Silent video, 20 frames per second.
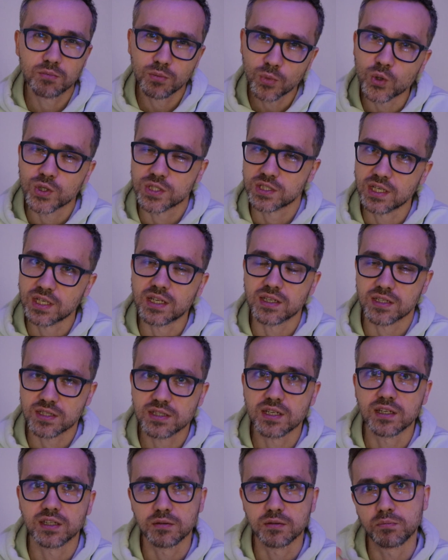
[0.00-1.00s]
more sense
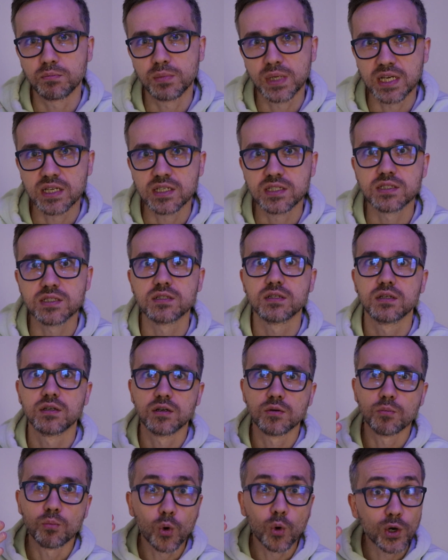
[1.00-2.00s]
than the base,
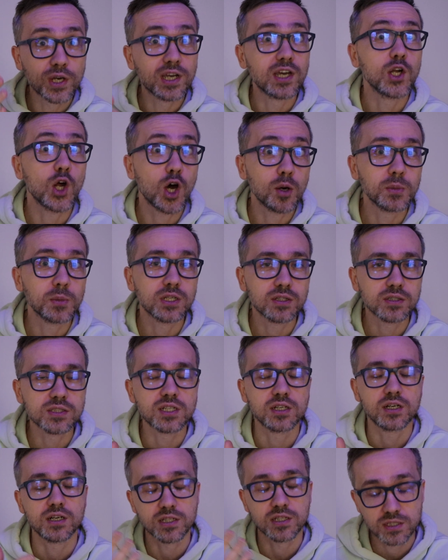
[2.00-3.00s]
more economical
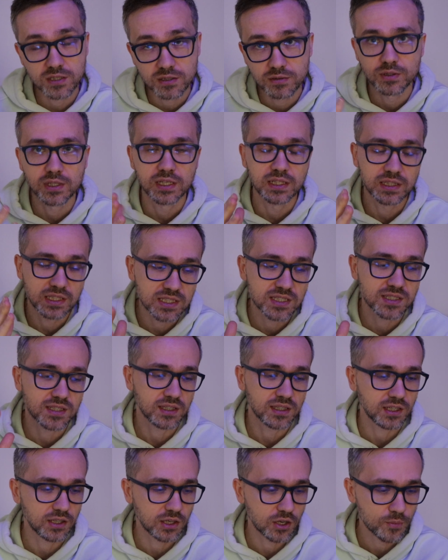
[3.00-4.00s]
tires in this
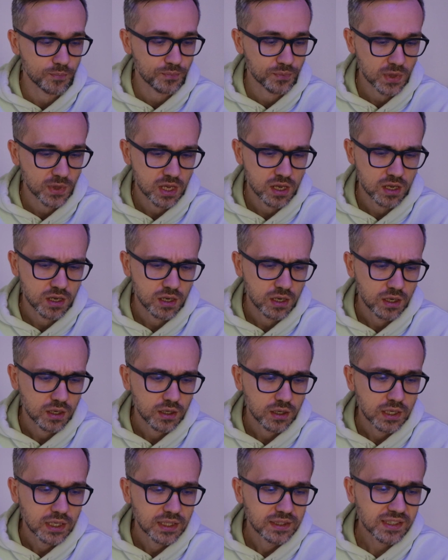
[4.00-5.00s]
scenario.
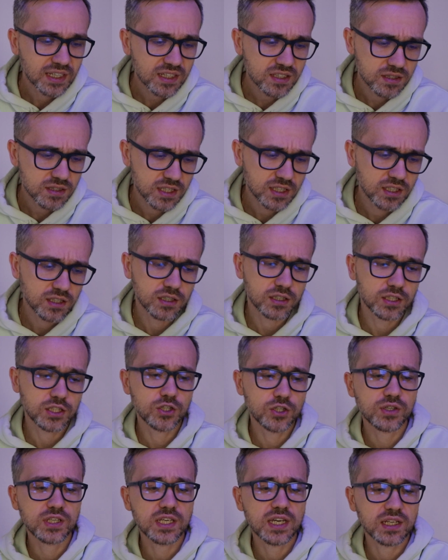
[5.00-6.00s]
Next thing
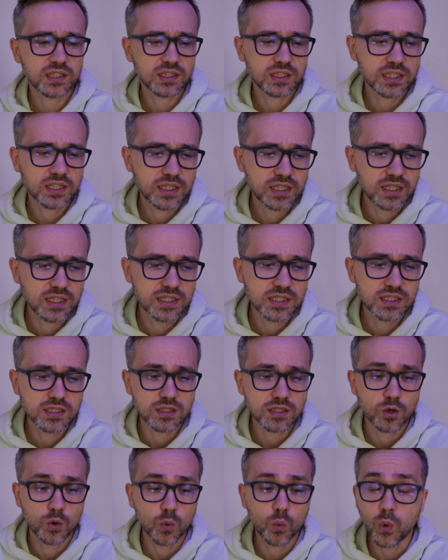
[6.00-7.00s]
you get
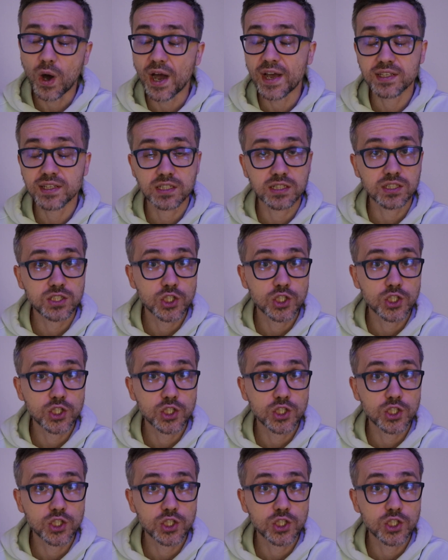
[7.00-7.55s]
is white